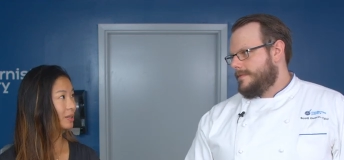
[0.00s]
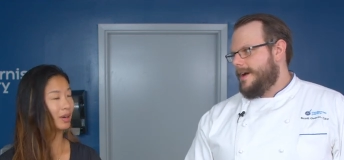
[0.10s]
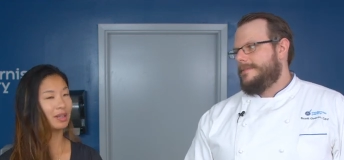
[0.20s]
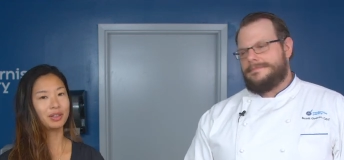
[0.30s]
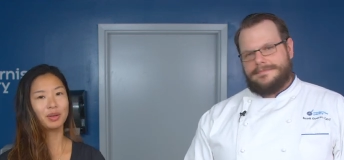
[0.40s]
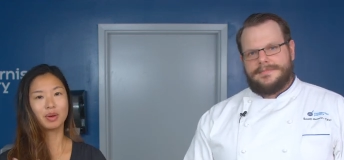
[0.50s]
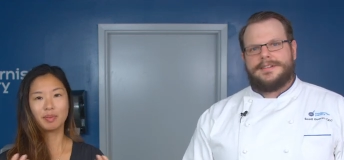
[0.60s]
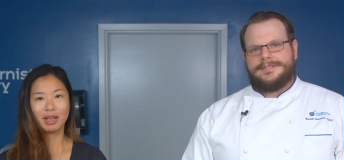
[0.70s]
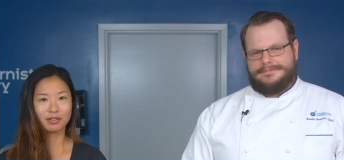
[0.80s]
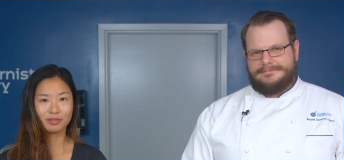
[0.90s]
Speaker 1: Yeah. Right? So you want to
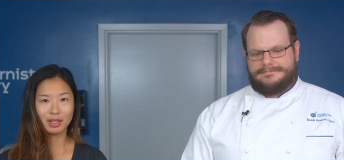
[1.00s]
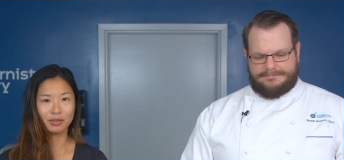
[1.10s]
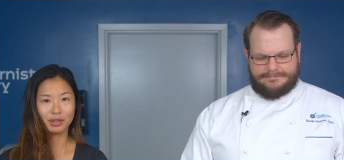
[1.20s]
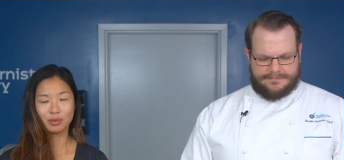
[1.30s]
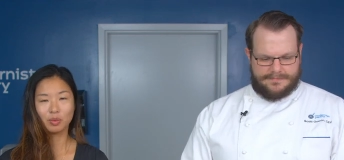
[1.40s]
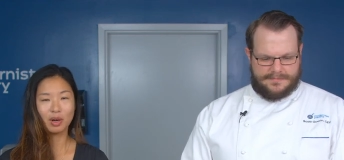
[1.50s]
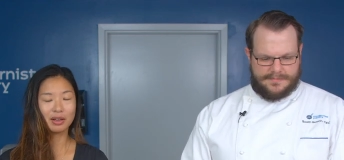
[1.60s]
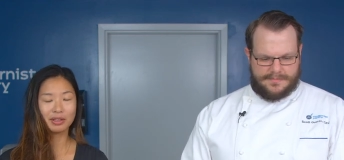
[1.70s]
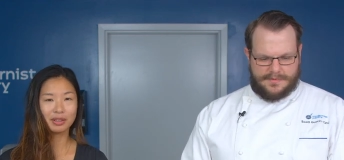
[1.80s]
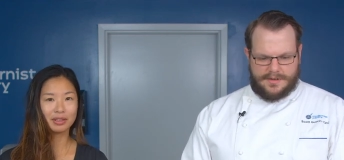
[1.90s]
make a flavored
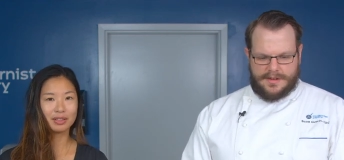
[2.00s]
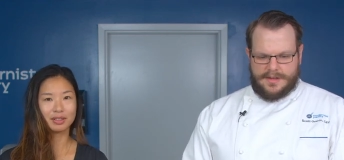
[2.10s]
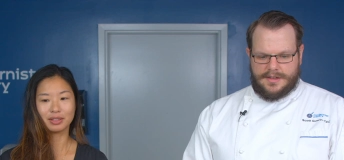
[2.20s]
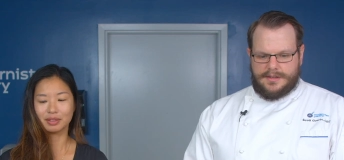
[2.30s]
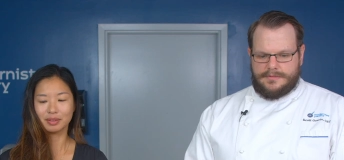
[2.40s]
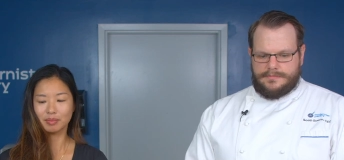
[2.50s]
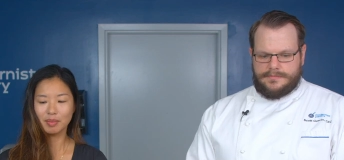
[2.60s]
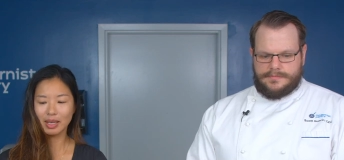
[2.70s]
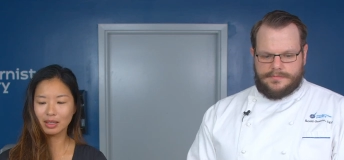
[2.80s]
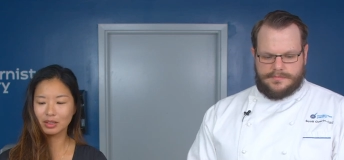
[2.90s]
water just to
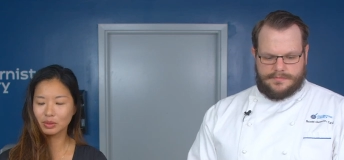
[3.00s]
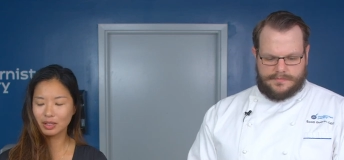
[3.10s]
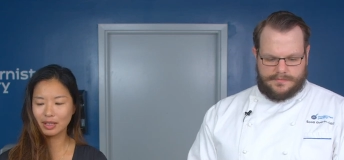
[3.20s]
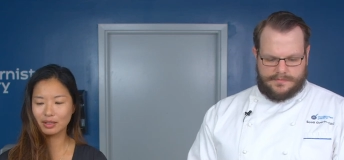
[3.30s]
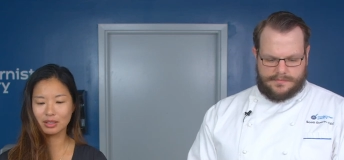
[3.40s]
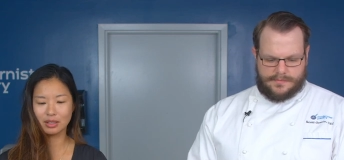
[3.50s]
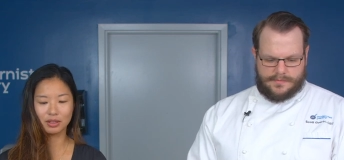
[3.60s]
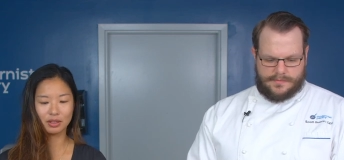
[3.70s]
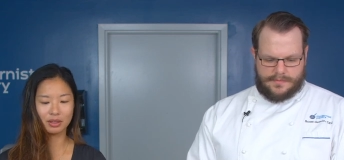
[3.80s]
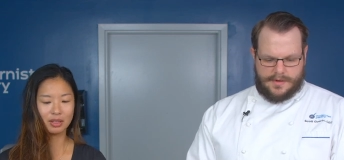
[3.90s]
make it a little
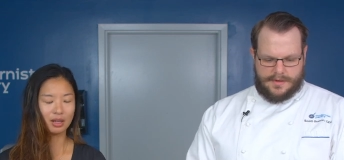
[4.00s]
tastier.